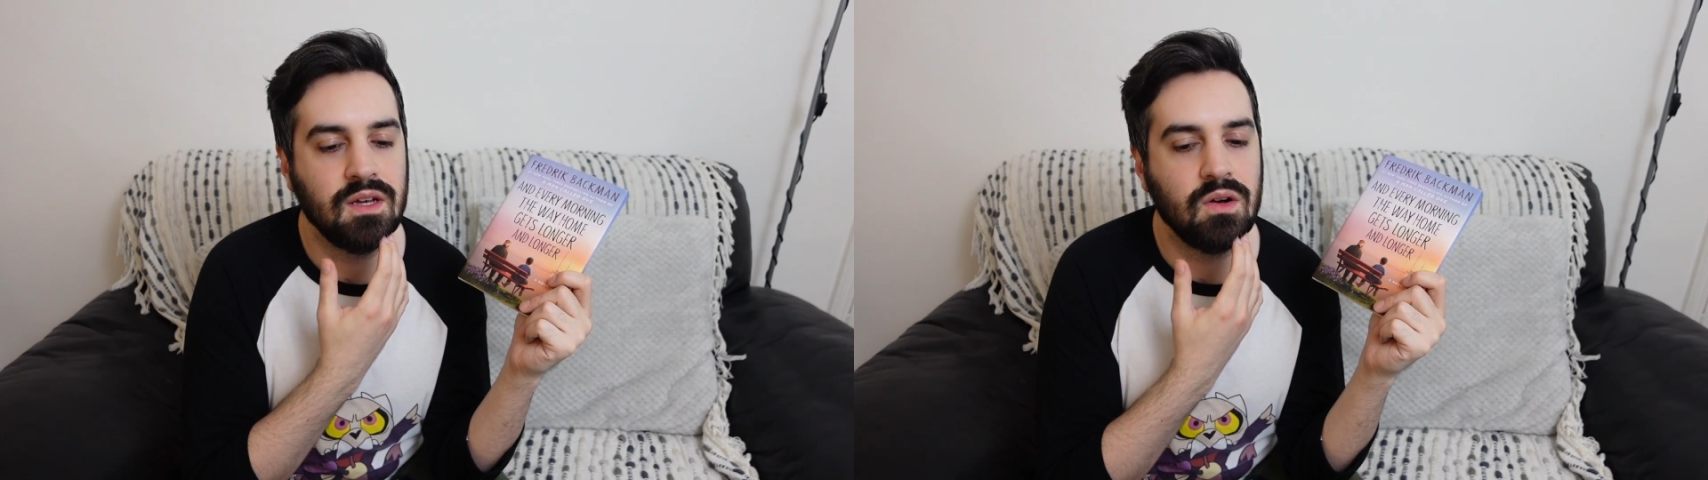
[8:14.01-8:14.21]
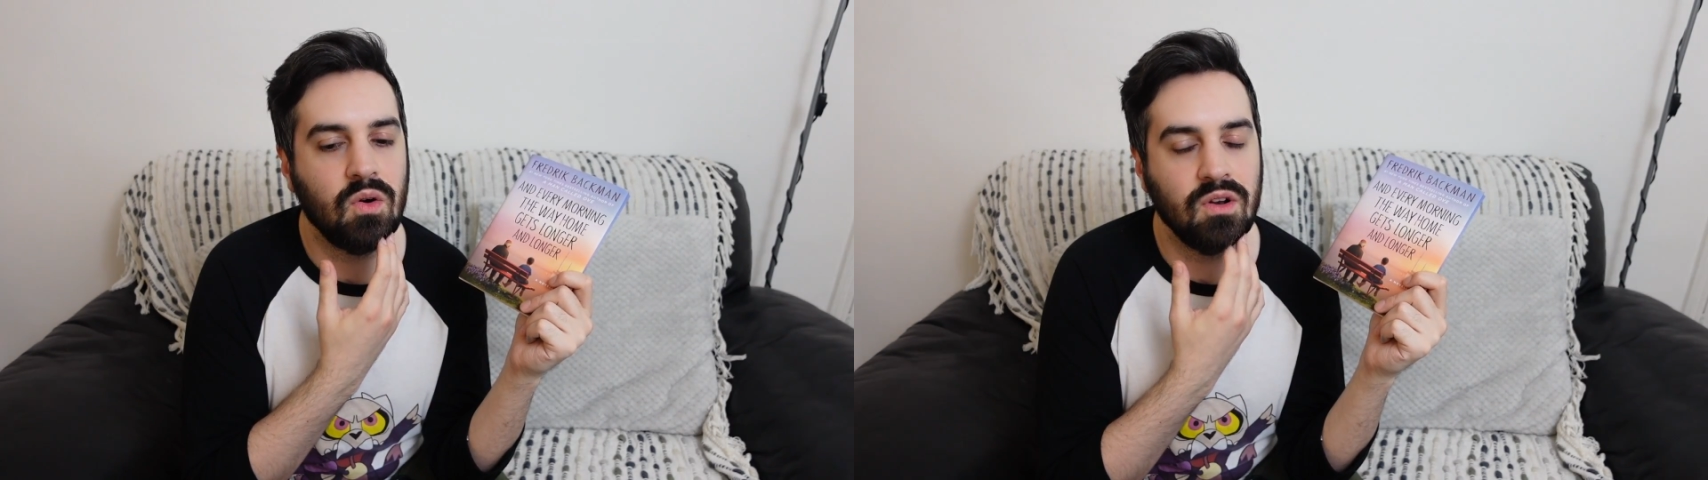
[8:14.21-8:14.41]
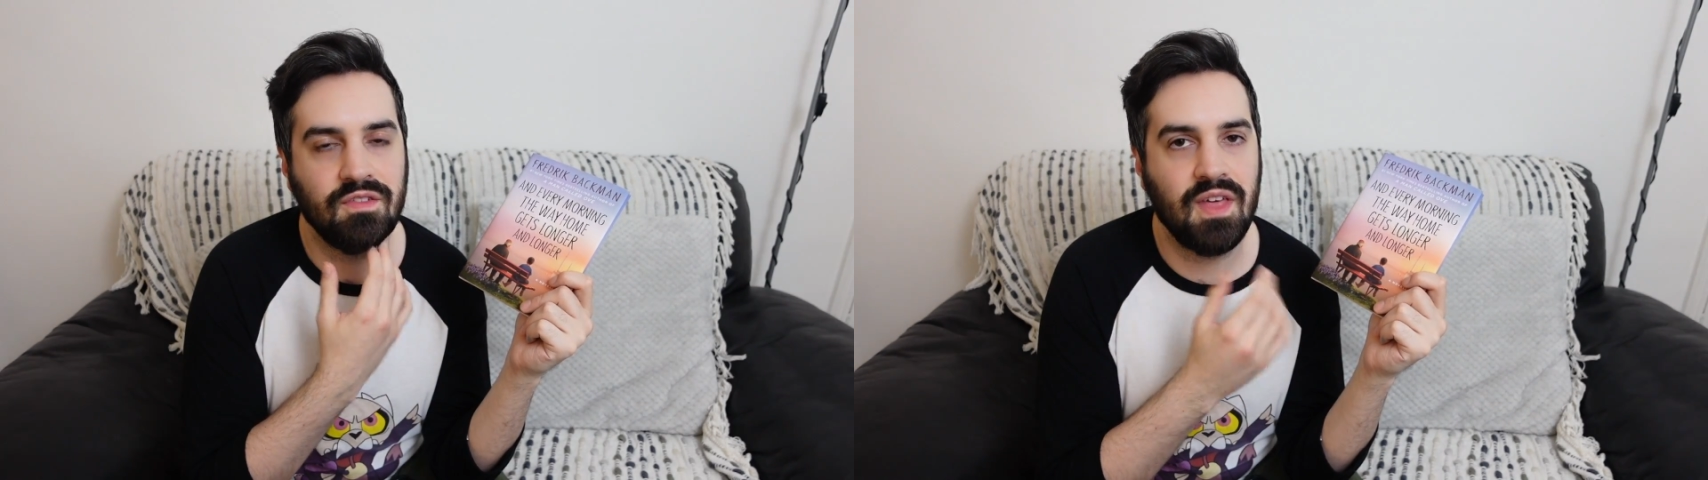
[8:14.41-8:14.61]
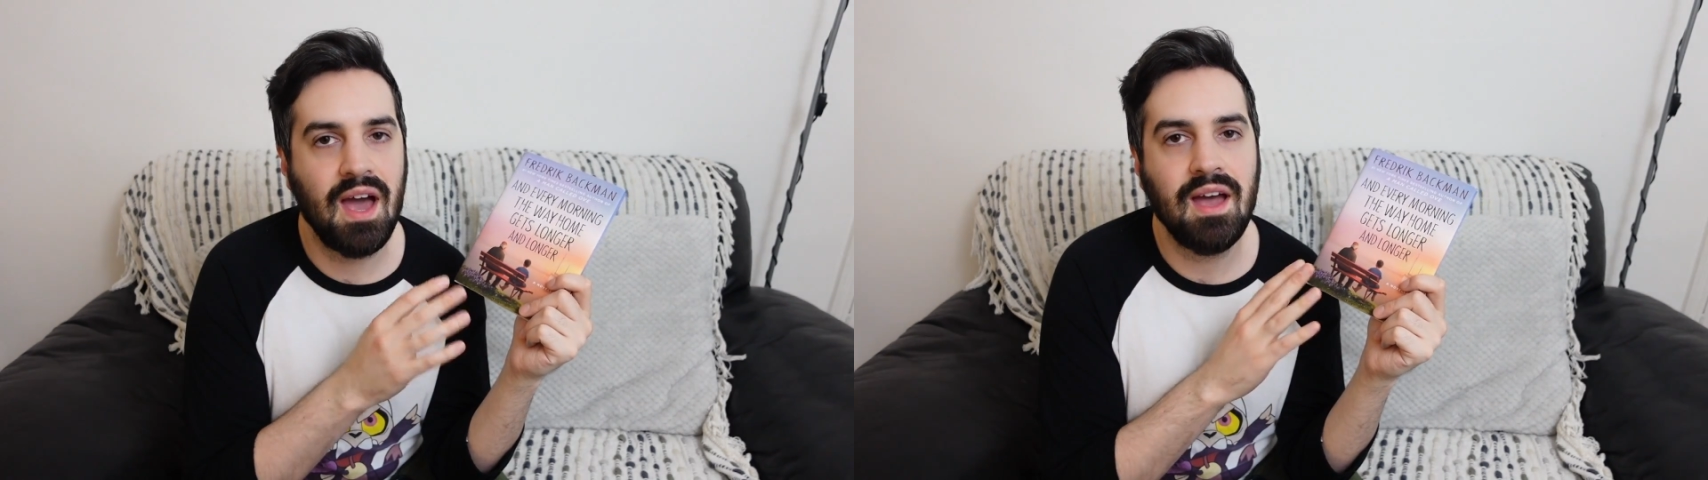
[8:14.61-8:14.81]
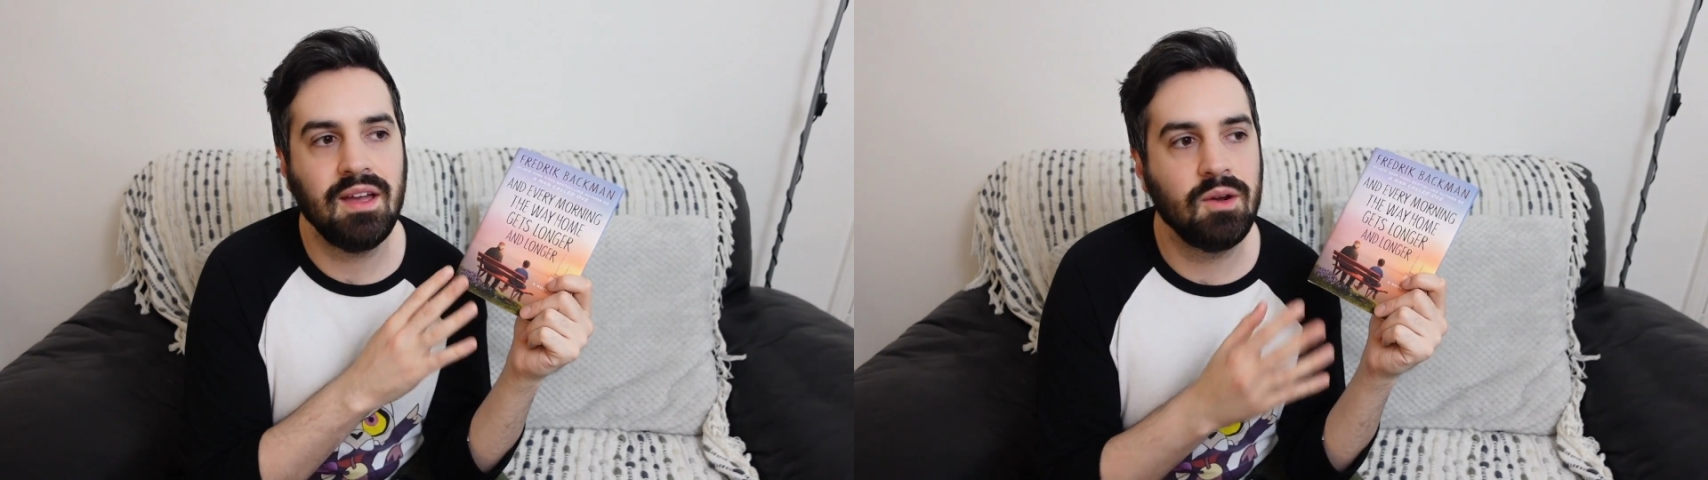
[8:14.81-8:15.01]
all of
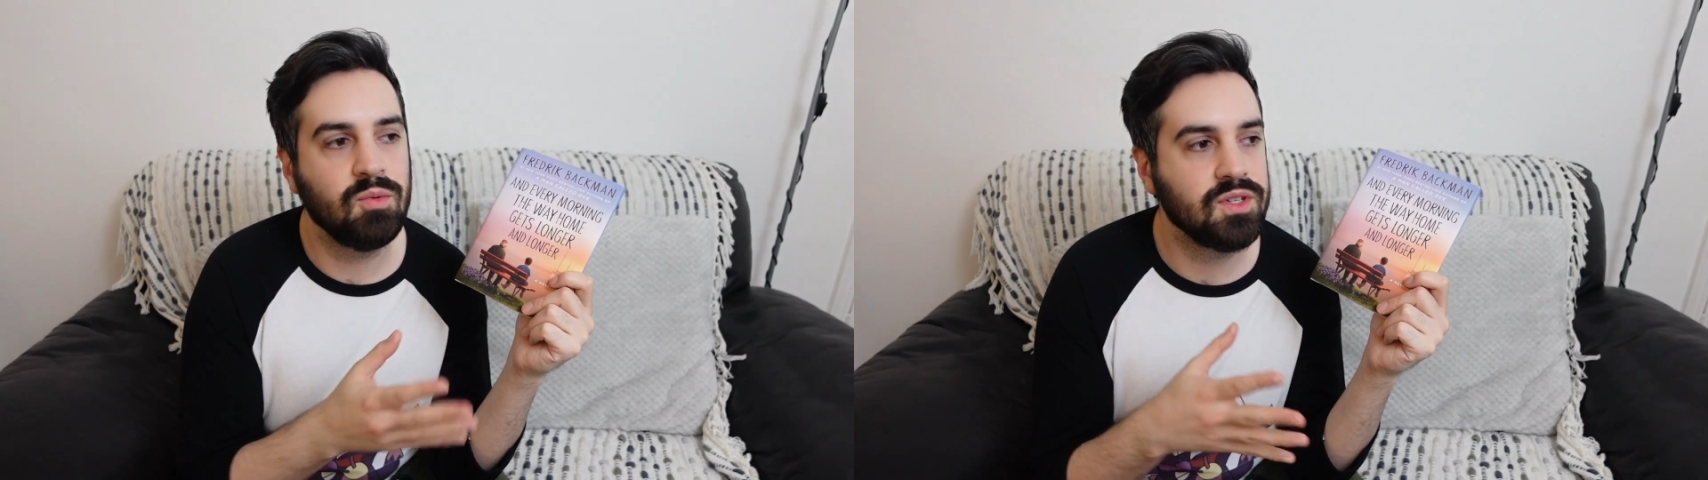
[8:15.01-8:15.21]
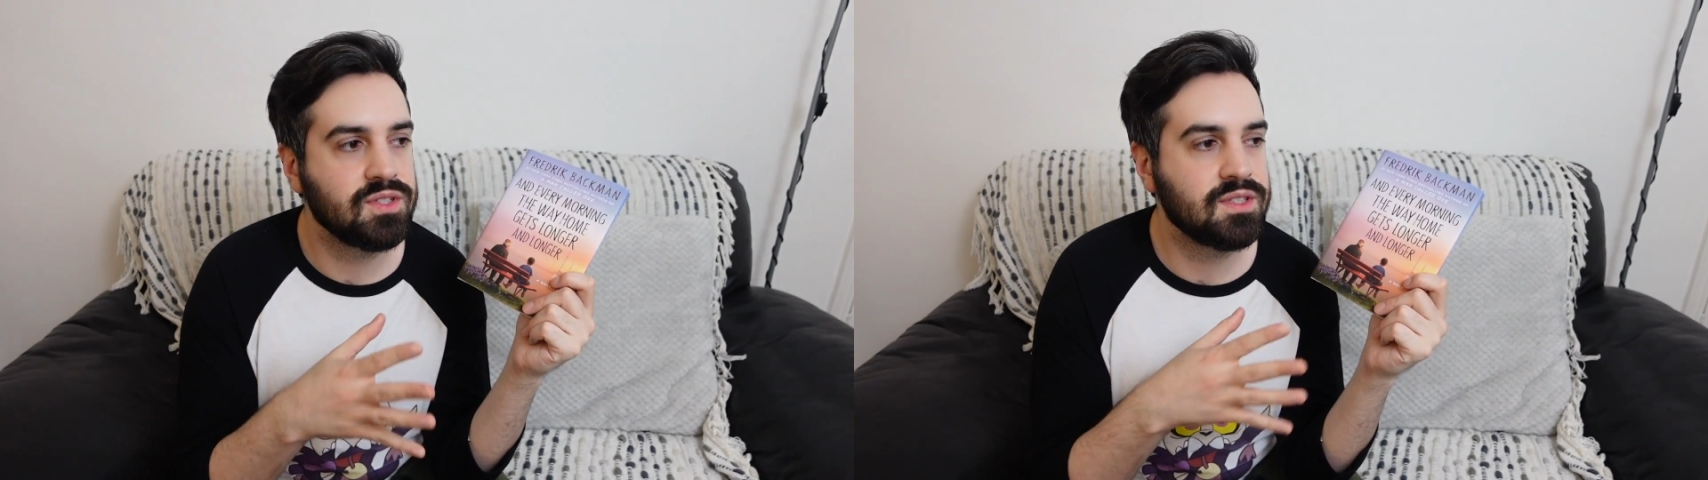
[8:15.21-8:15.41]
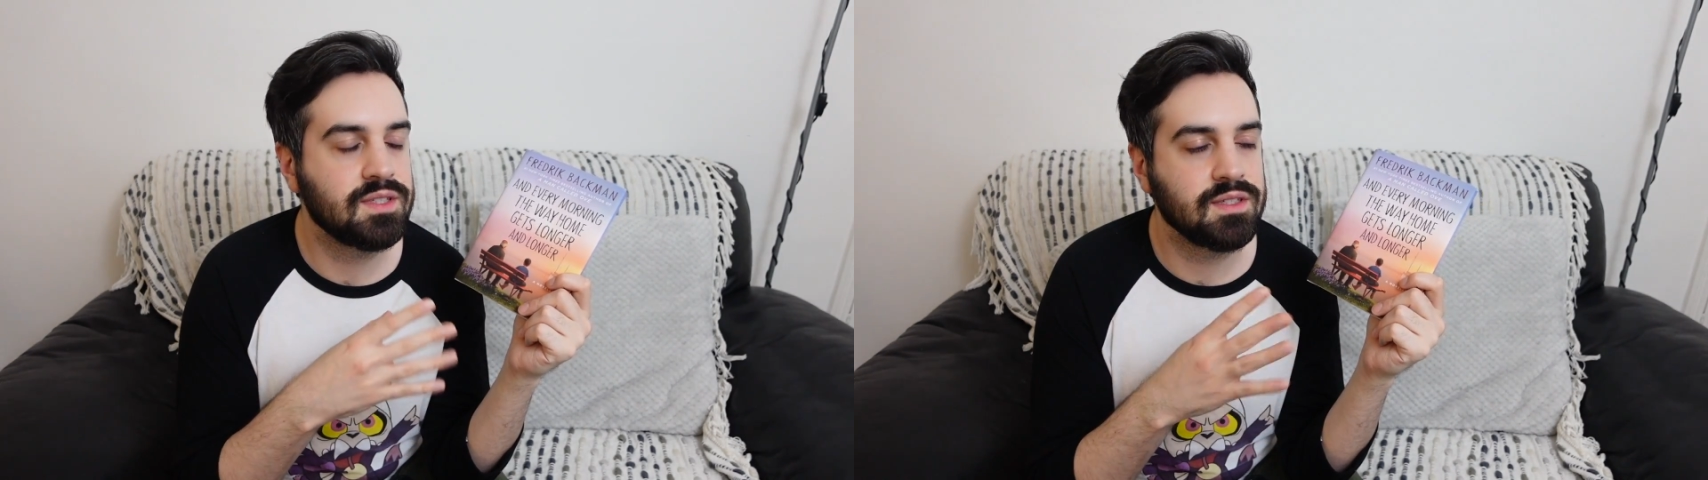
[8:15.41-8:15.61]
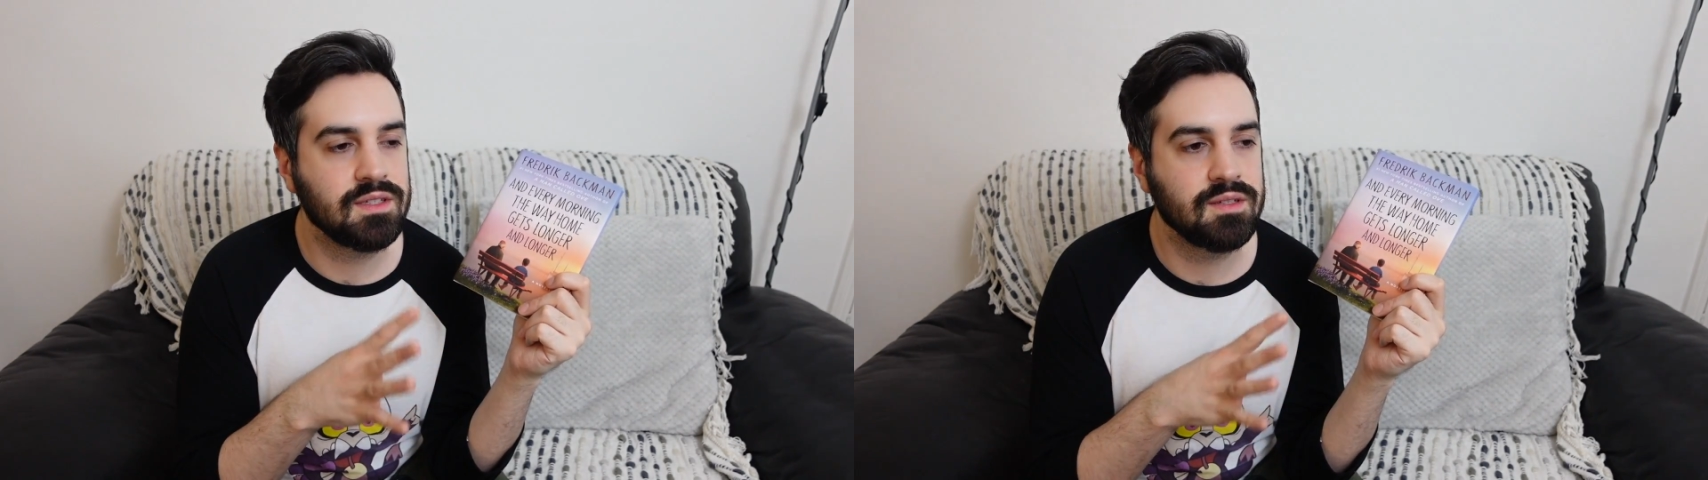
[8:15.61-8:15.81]
that. It was,